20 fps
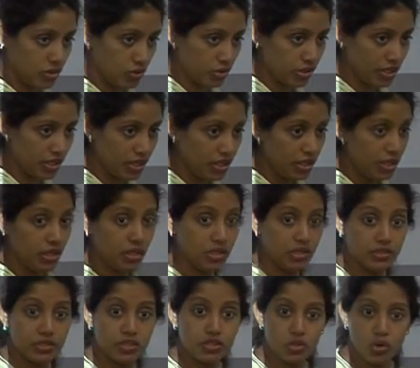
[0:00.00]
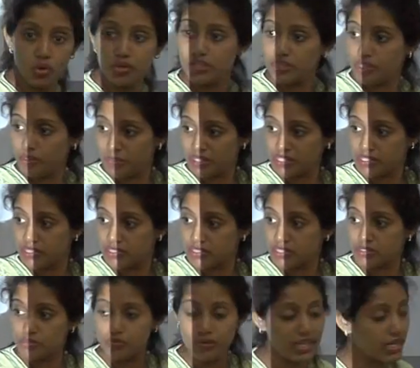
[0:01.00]
okay, the tone in the muscles
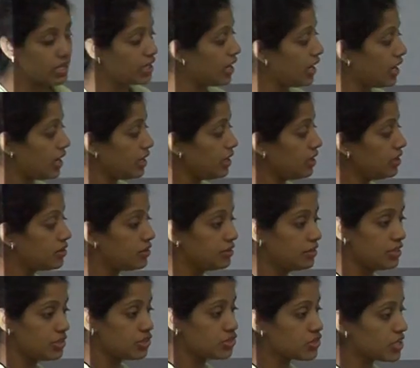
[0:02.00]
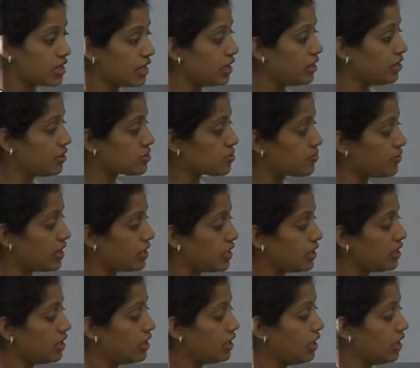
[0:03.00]
is very high, this child is
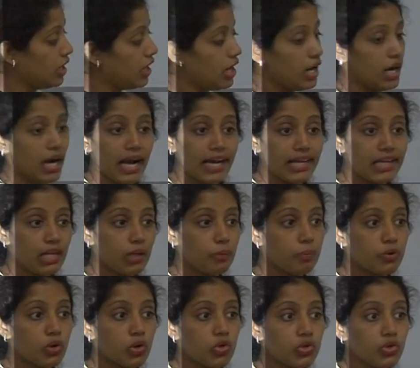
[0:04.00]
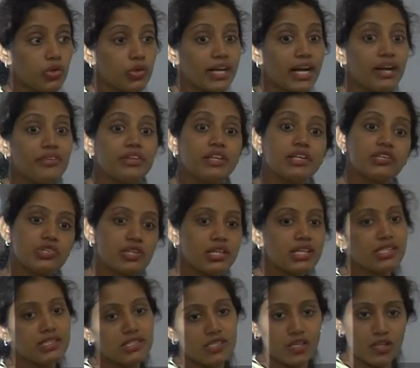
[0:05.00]
very highly prone to gravitational
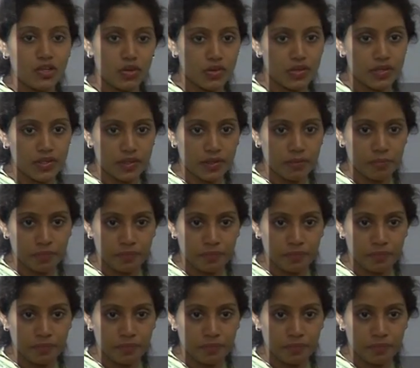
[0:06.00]
insecurity.